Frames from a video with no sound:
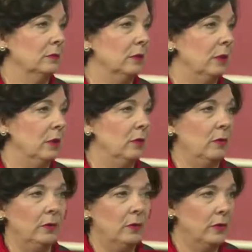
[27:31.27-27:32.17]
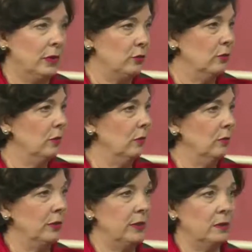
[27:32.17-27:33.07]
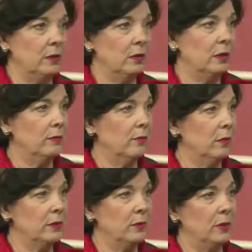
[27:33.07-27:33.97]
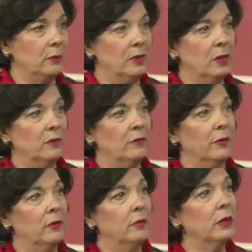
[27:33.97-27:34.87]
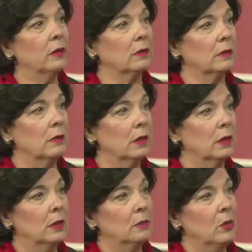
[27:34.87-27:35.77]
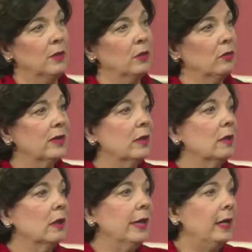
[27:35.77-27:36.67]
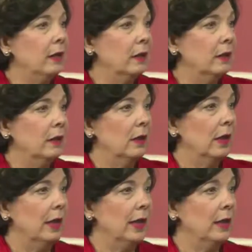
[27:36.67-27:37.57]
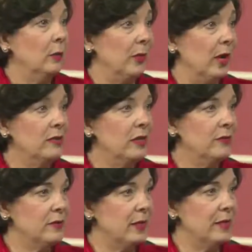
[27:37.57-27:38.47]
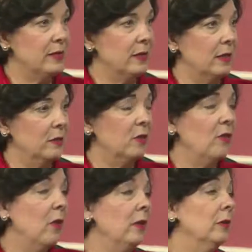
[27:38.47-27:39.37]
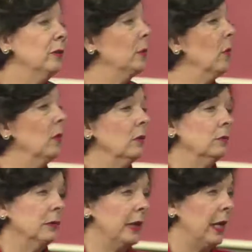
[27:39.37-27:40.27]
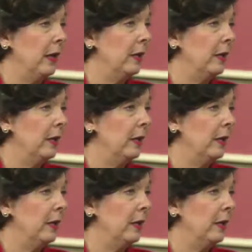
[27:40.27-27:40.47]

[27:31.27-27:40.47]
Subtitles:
You know that drill. We tend to look at folks and we can become very critical. But when you look at the light and the positive sides of them, you fall in love with them all over again.